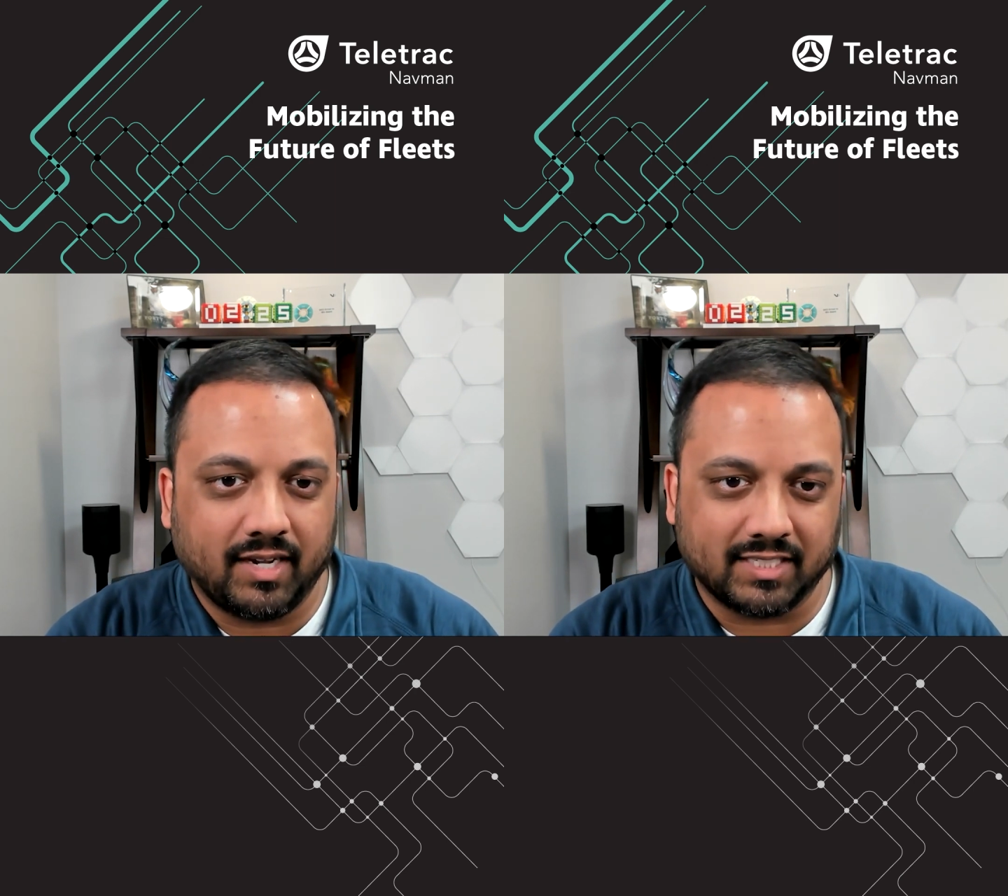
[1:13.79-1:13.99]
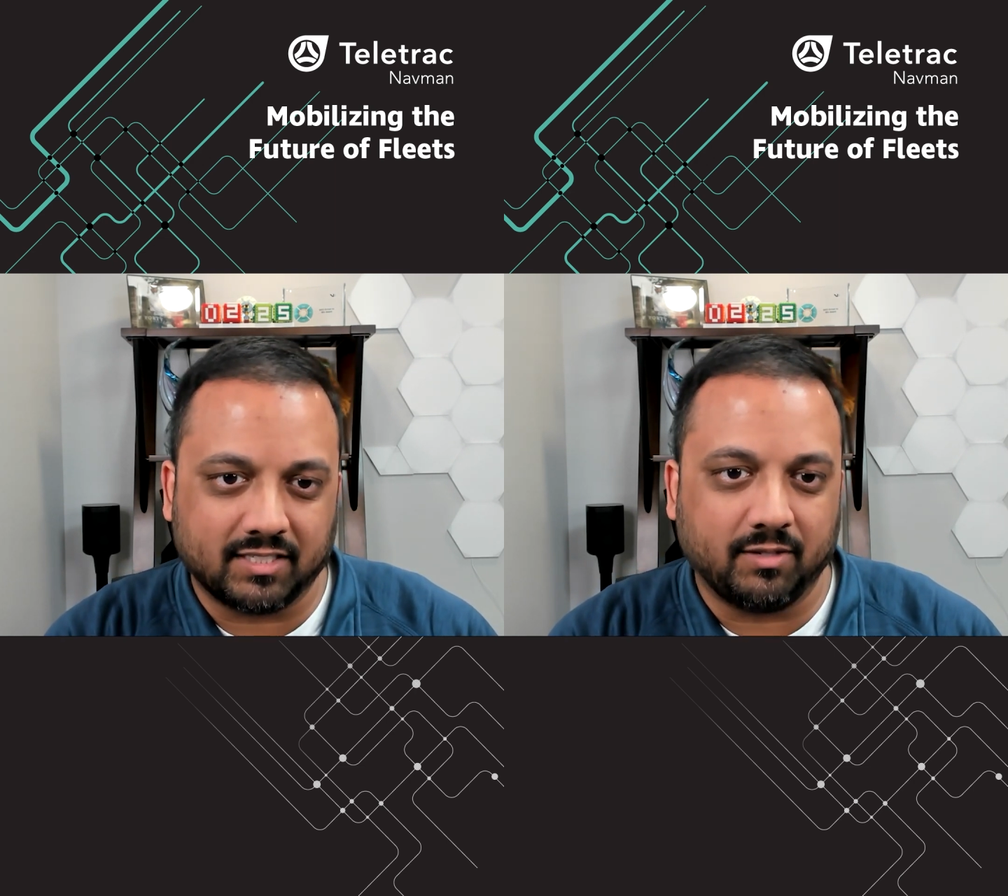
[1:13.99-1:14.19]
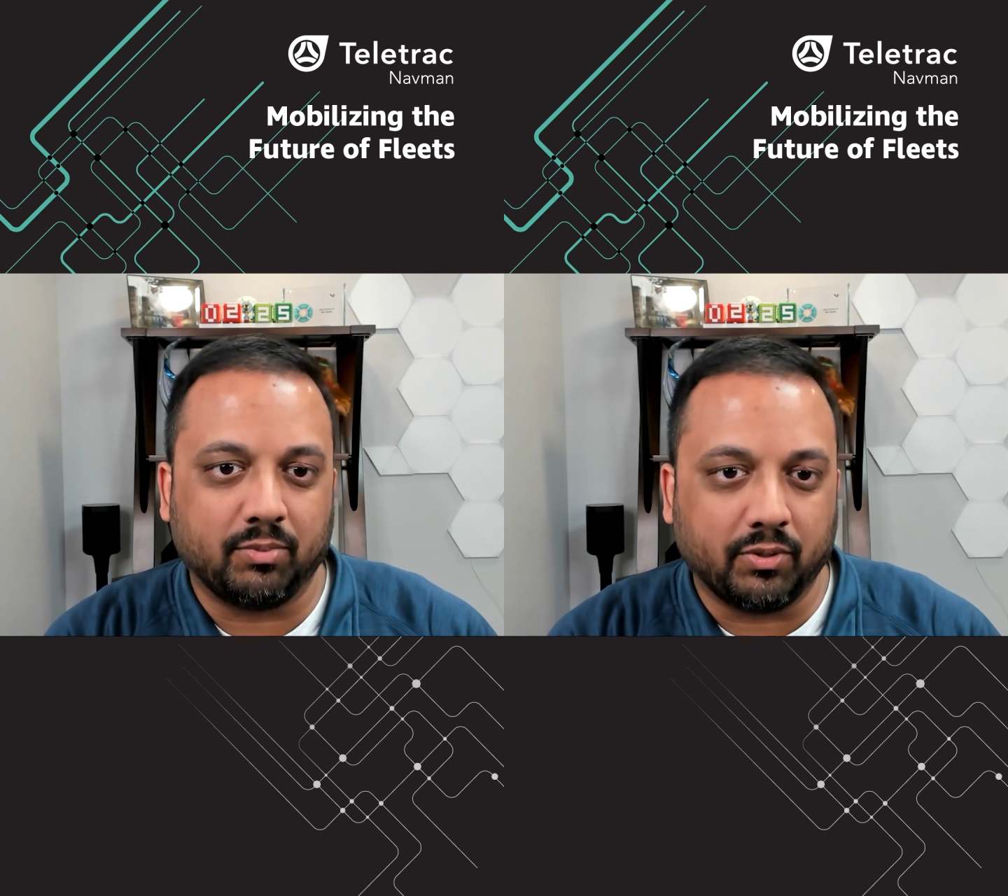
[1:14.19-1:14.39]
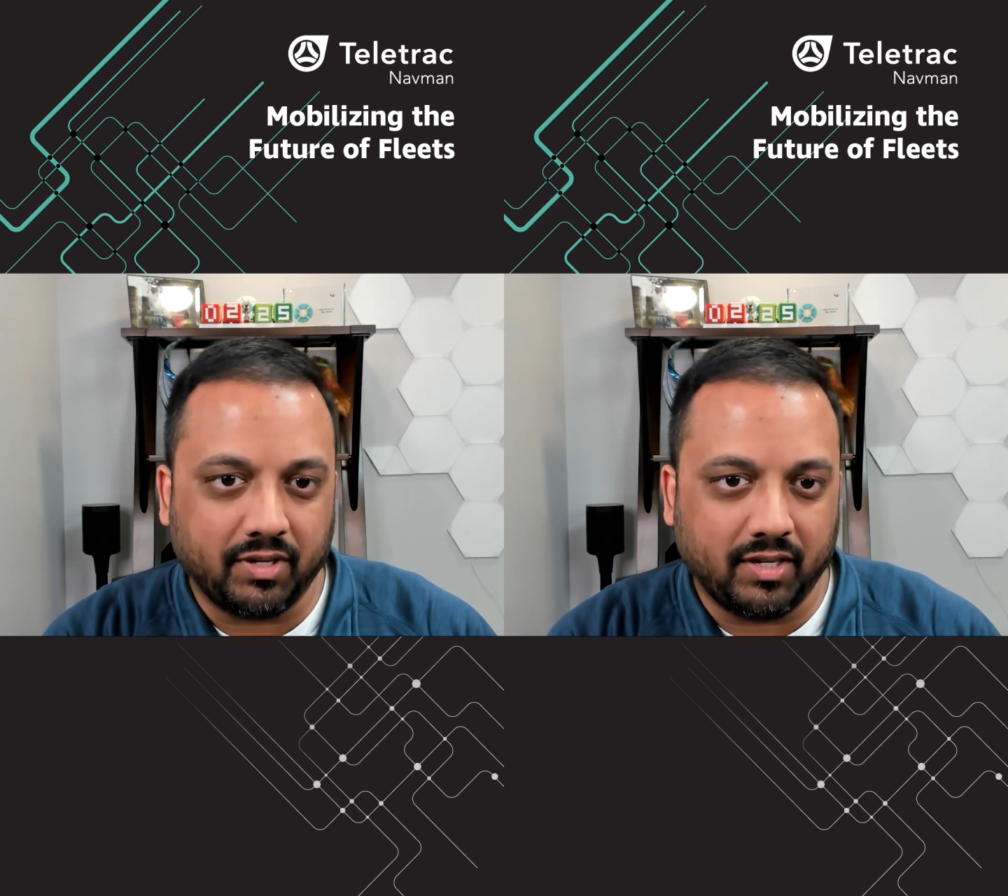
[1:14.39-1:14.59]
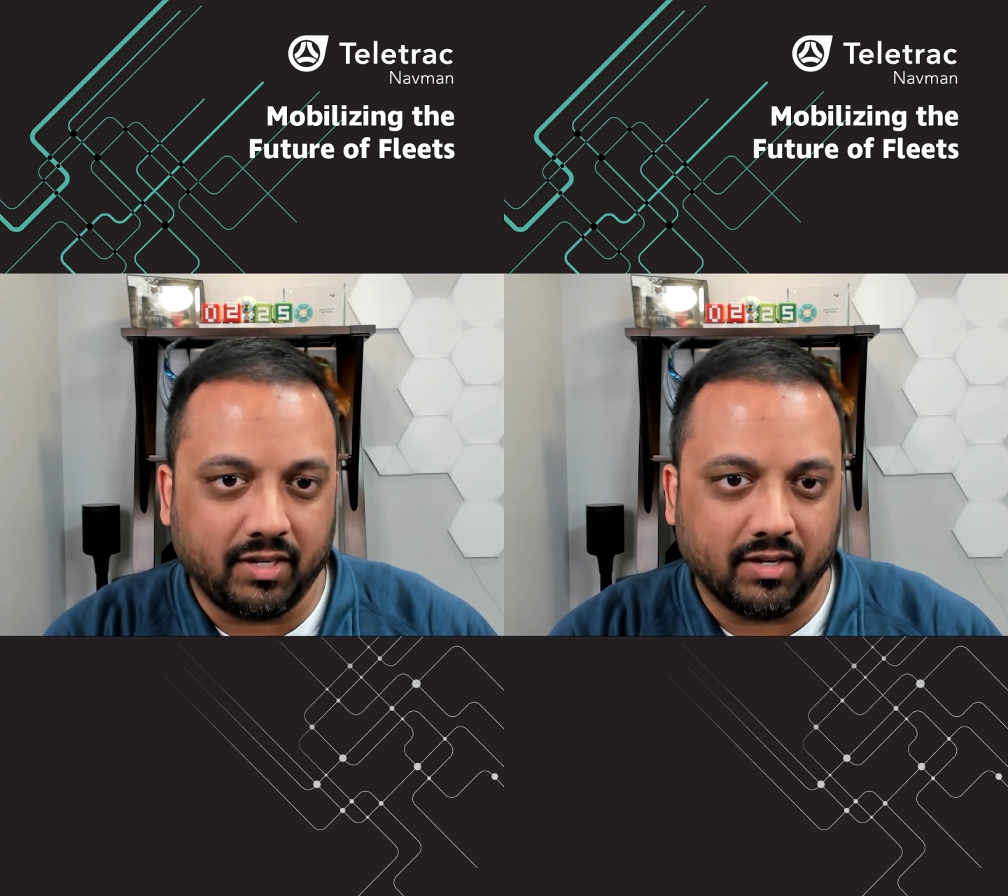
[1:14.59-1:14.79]
as an
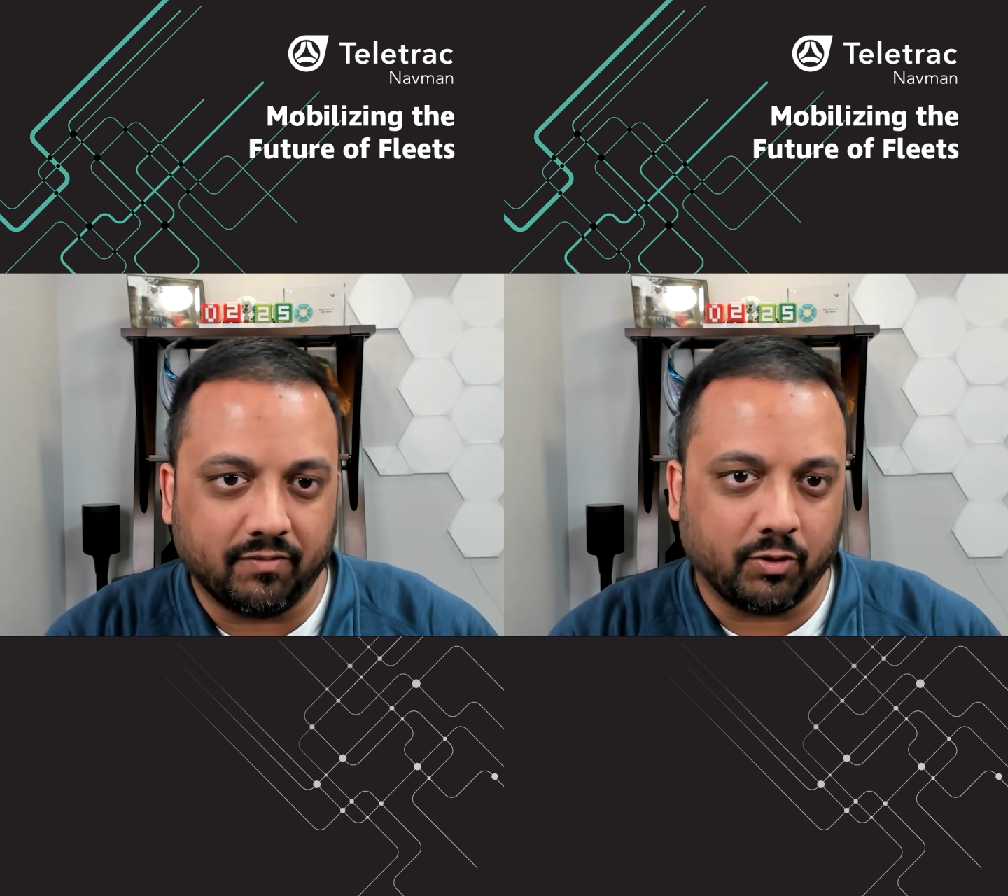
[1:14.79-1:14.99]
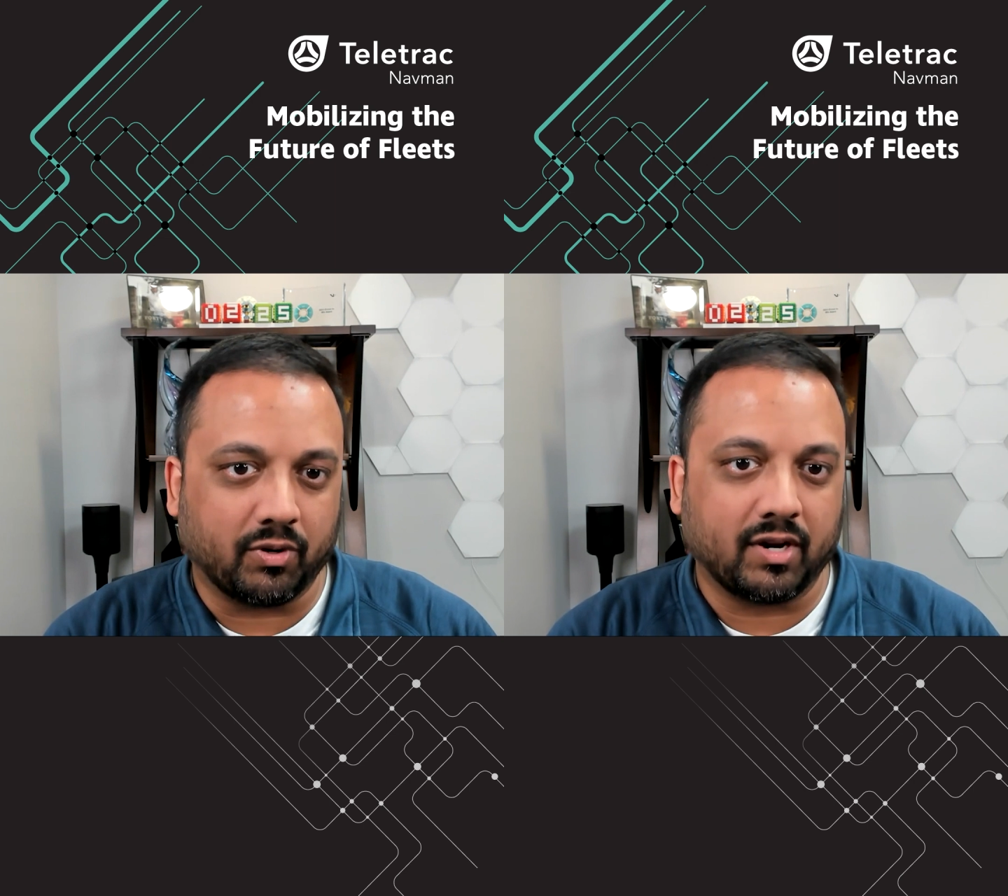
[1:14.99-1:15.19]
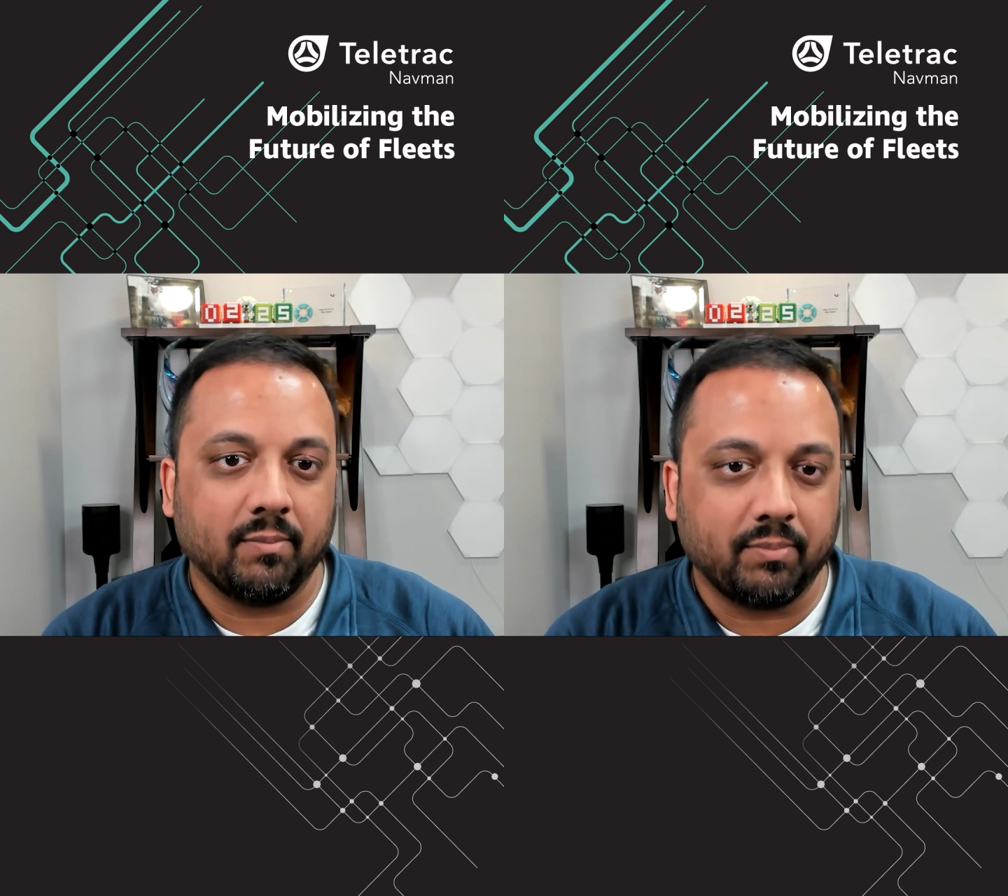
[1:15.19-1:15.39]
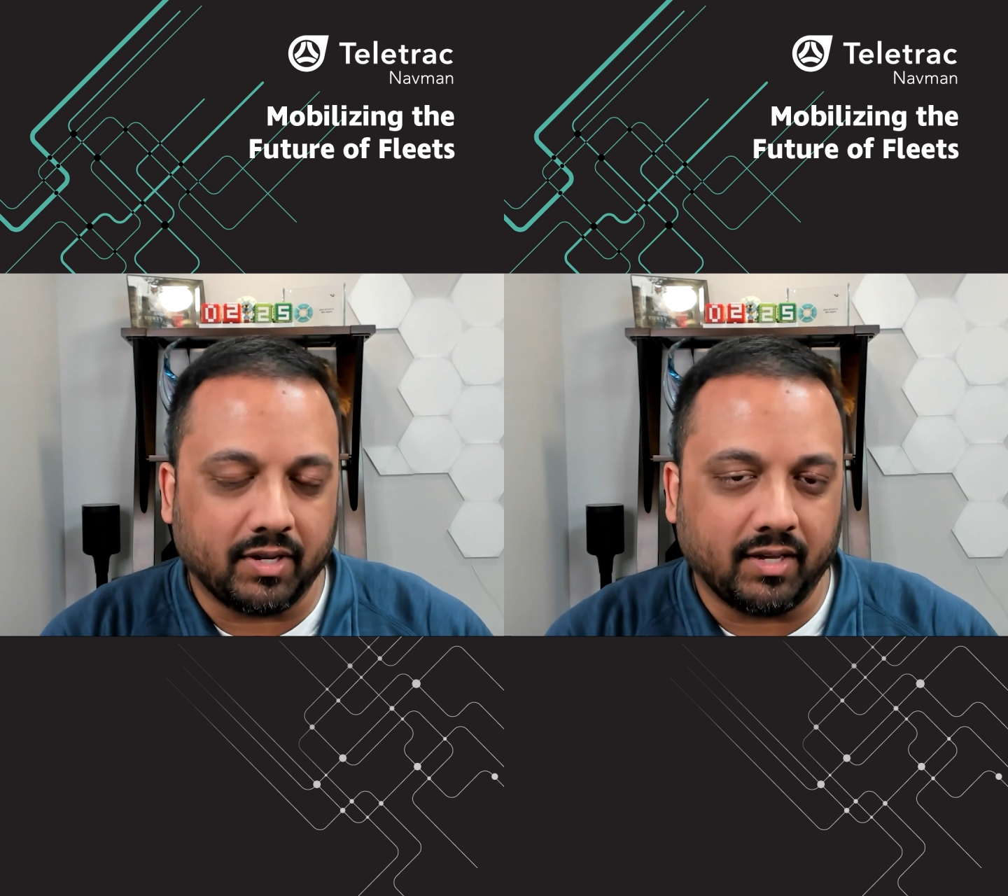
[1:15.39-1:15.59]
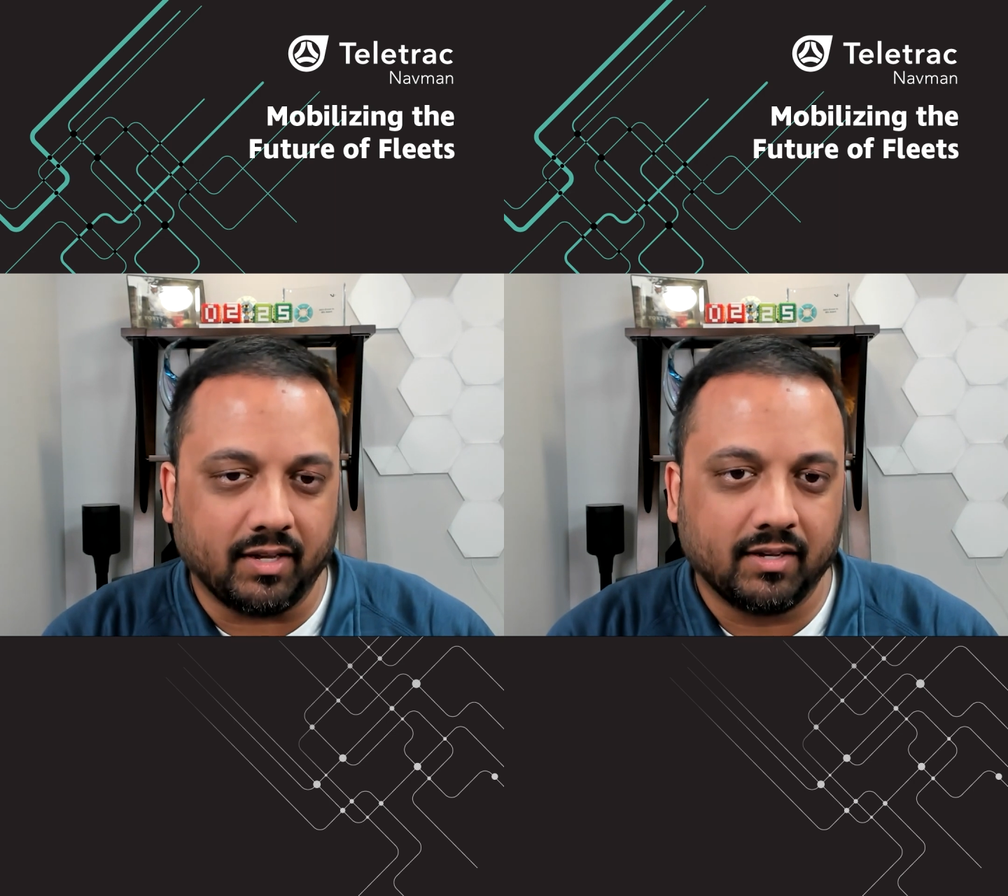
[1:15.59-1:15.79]
employee of your
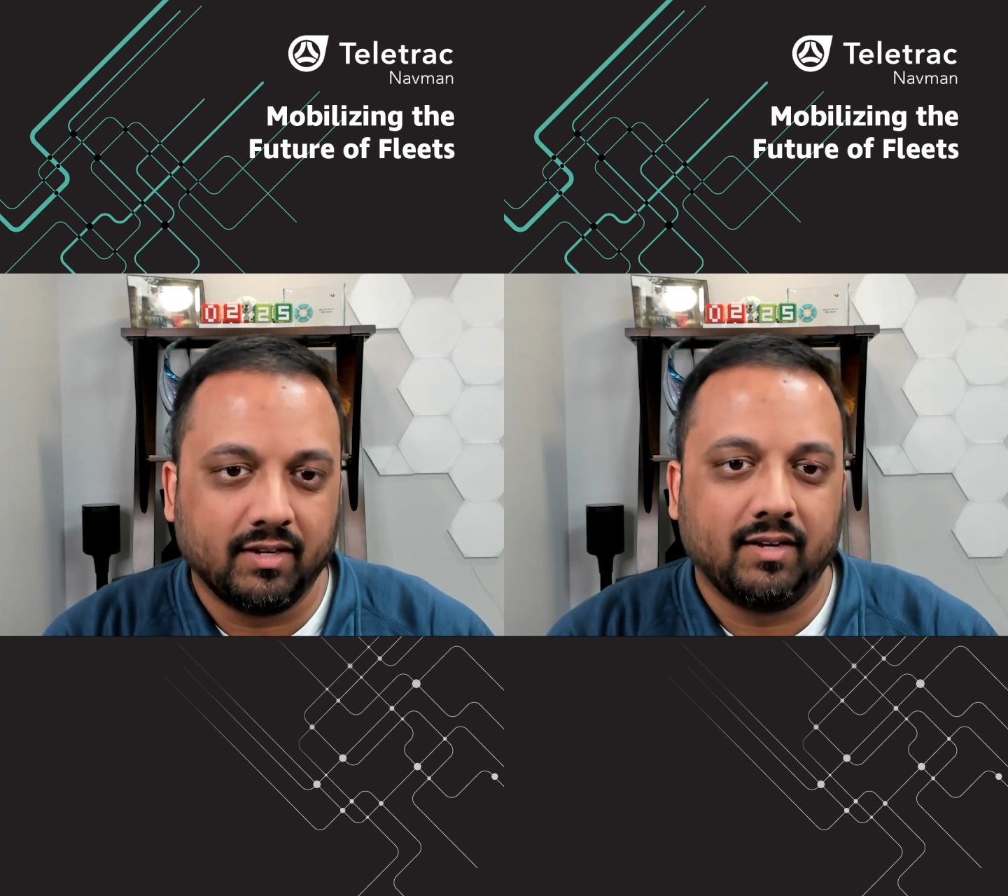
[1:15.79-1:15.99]
company